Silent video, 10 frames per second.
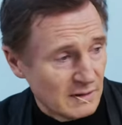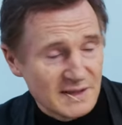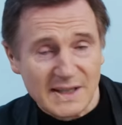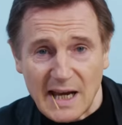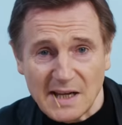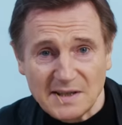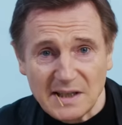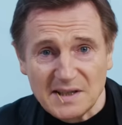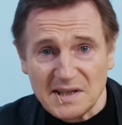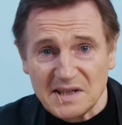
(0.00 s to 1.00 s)
to his
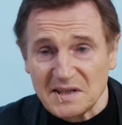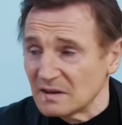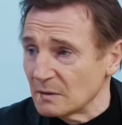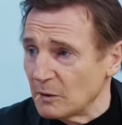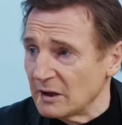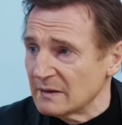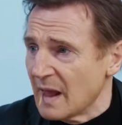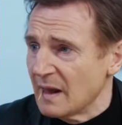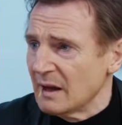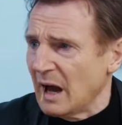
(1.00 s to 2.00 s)
casting assistant and went,
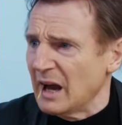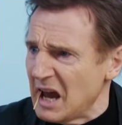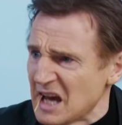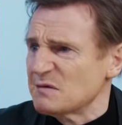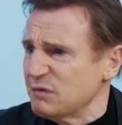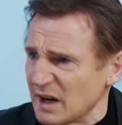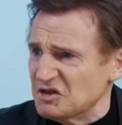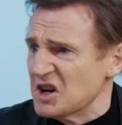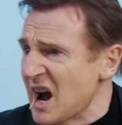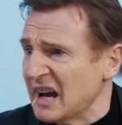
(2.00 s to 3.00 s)
"I asked for a
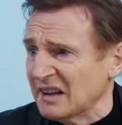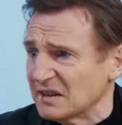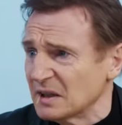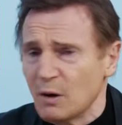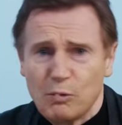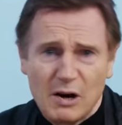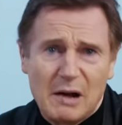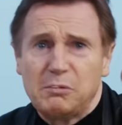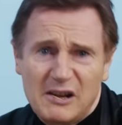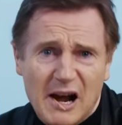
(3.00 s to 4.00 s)
giant.
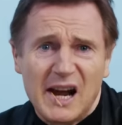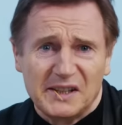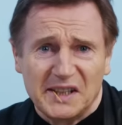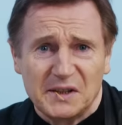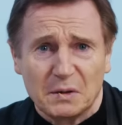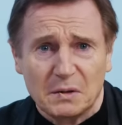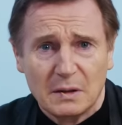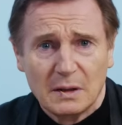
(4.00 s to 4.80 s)
What height are you?"